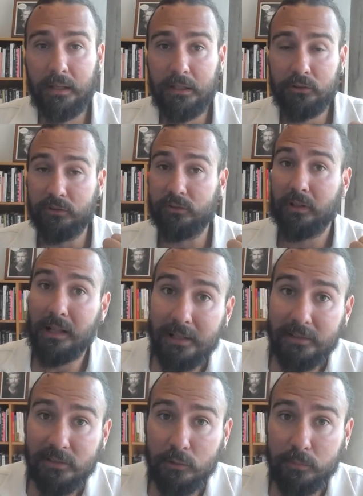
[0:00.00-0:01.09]
So it's the
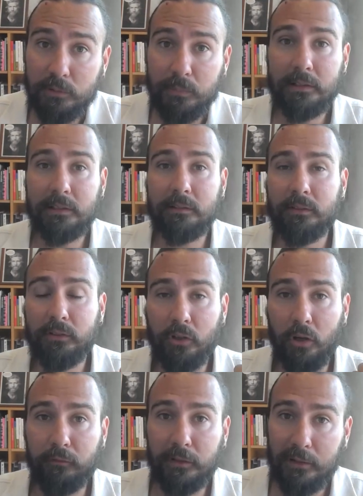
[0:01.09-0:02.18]
classical perspective, the
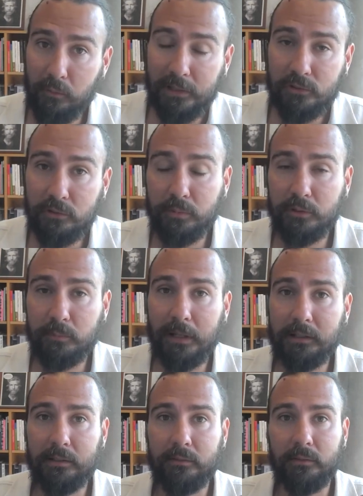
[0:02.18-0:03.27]
configurational
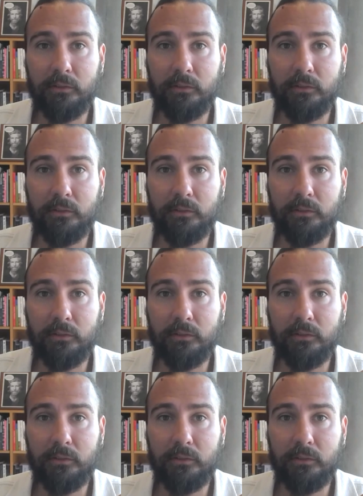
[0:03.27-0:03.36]
perspective,